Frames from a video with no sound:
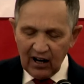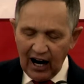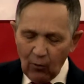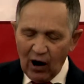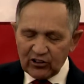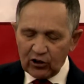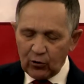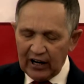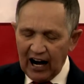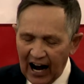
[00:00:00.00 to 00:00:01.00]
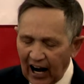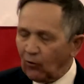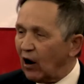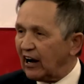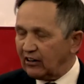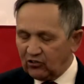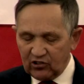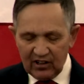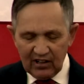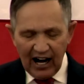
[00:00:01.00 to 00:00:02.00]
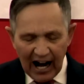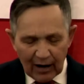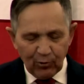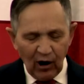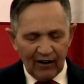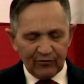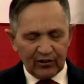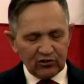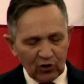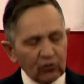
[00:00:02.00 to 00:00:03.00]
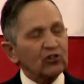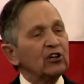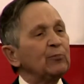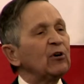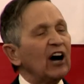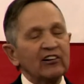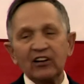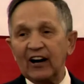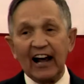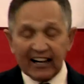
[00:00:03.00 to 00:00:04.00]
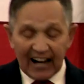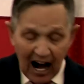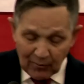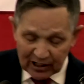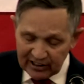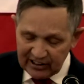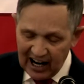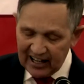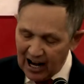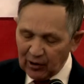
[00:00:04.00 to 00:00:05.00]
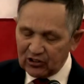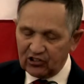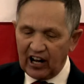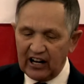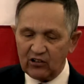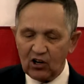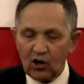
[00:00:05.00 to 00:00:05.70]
I want to create a high-wage, high-profit, socially productive, and economically dynamic state